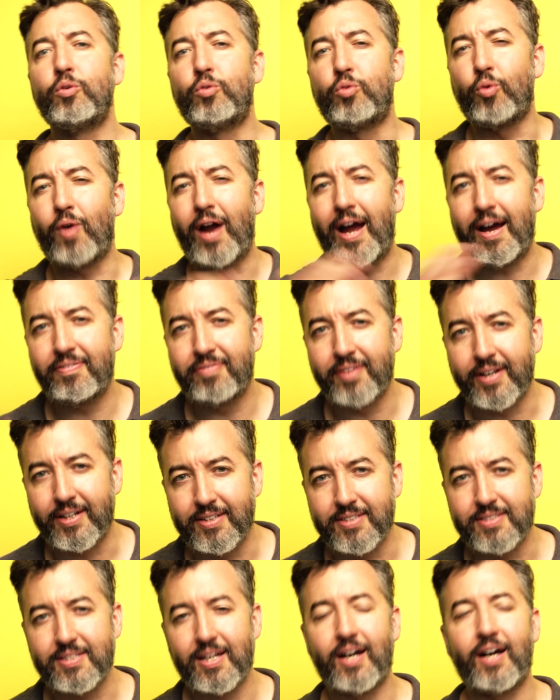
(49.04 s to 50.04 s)
graphic
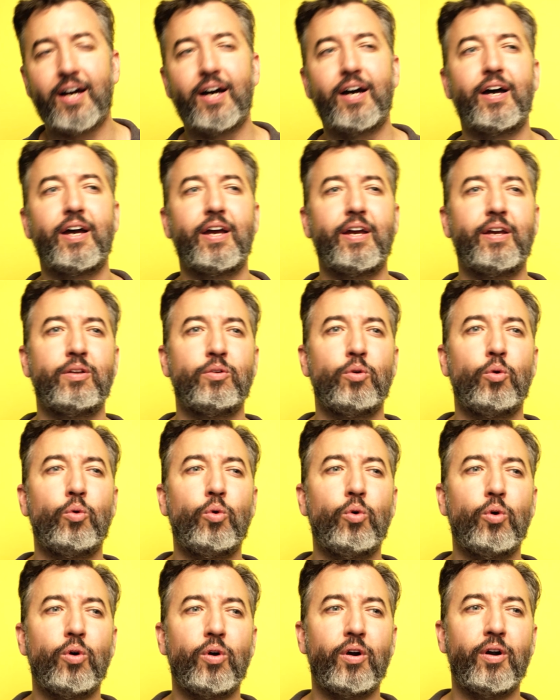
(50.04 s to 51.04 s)
design,
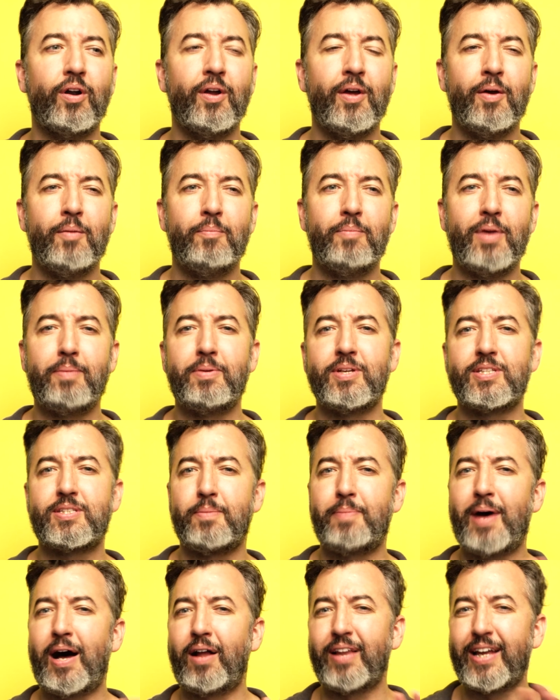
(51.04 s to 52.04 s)
or maybe it's
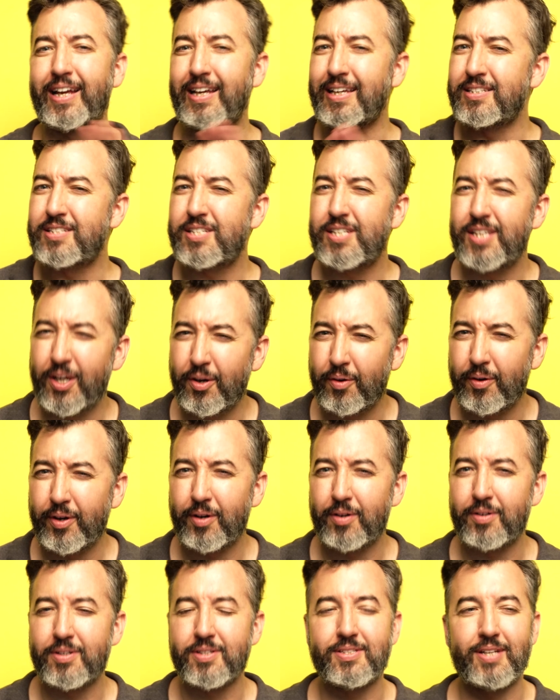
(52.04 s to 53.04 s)
about like
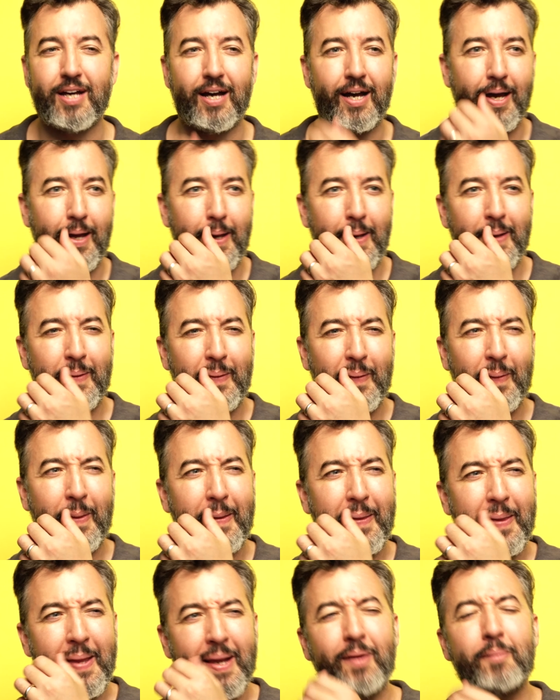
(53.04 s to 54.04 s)
interior design. And so
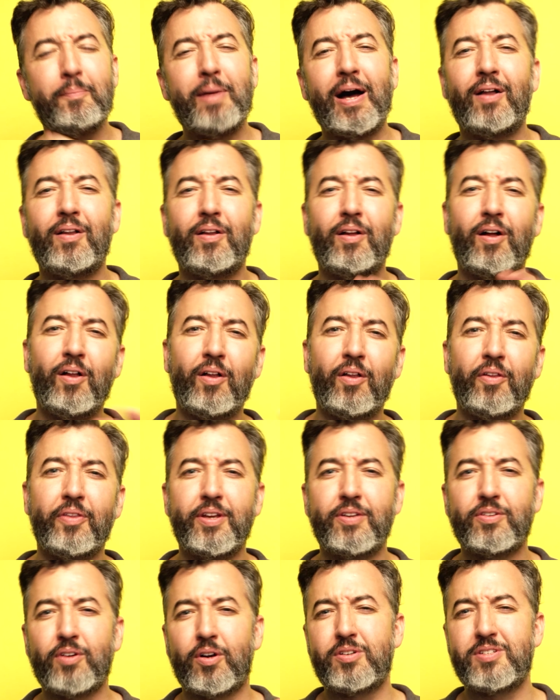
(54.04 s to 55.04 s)
they think about all
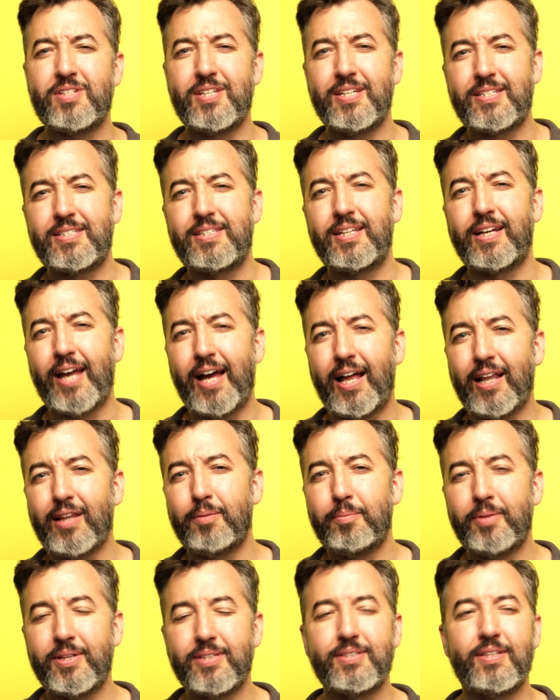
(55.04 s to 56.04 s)
these artistic
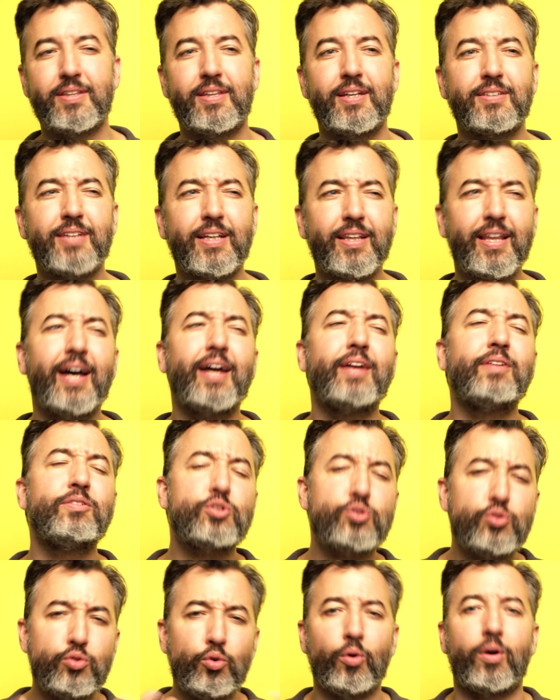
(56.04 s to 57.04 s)
elements and things like that. And
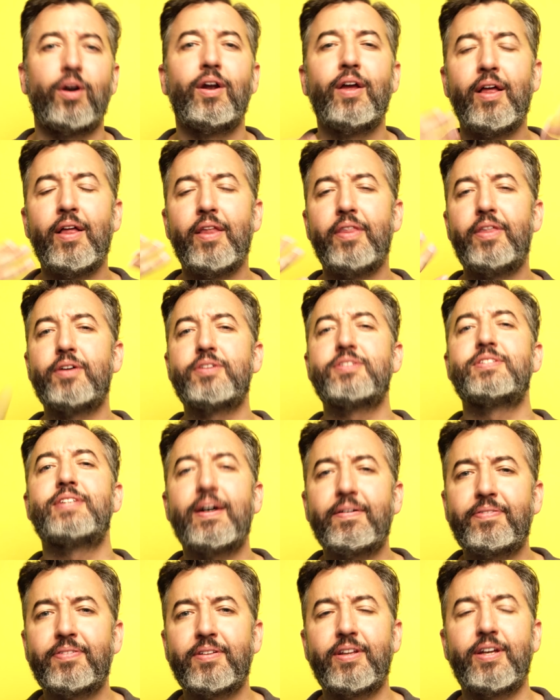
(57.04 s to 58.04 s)
sure, there's
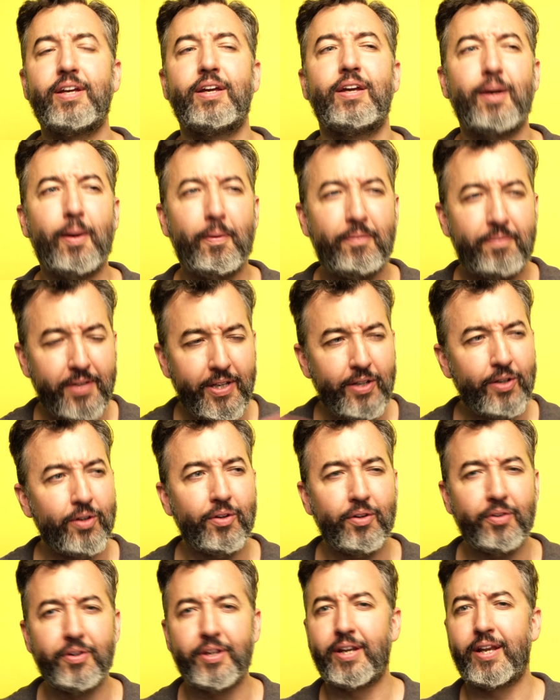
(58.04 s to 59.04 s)
definitely a
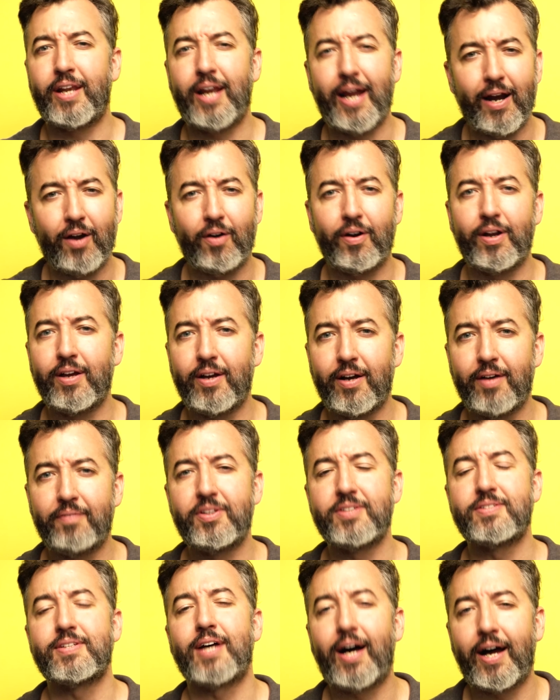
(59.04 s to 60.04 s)
field and an area of
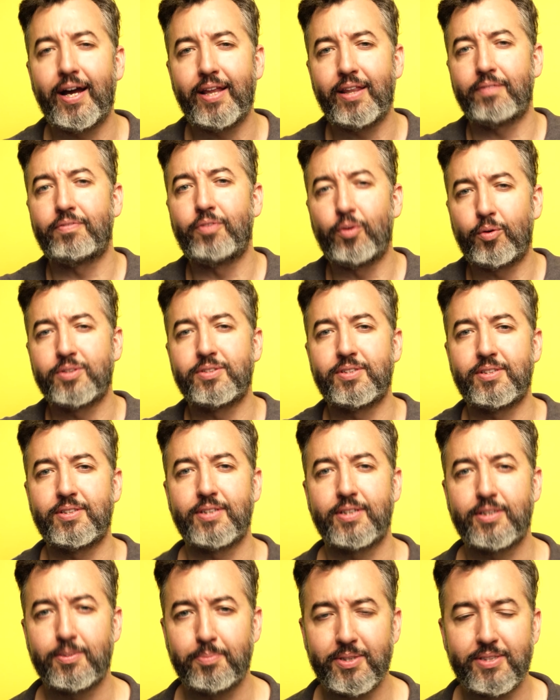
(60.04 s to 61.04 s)
design that
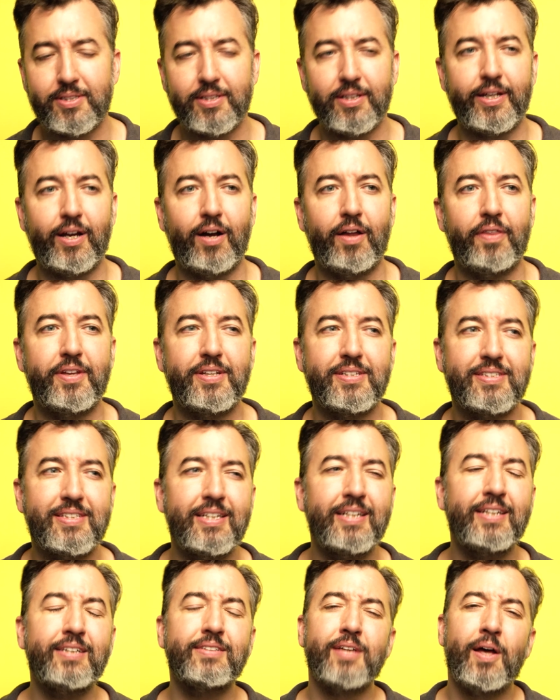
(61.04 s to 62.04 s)
focuses explicitly on these
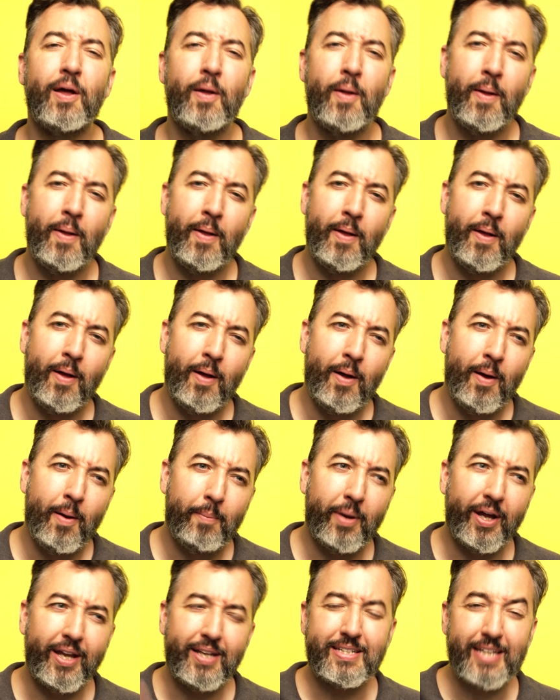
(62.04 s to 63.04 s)
things.
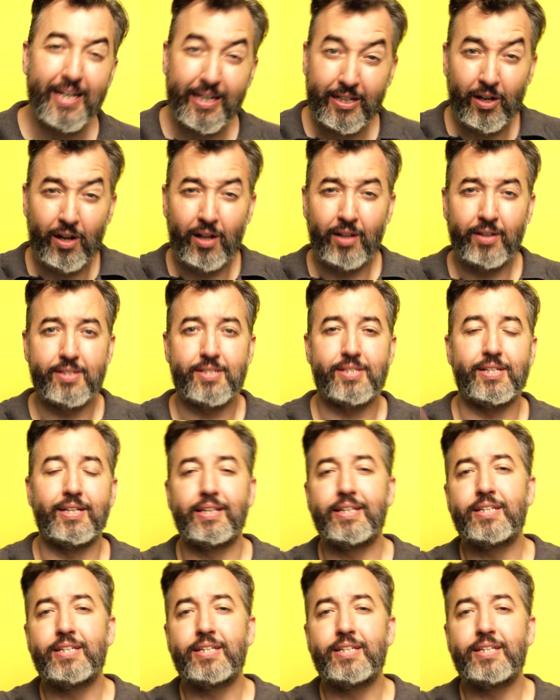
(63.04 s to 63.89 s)
But in technology, at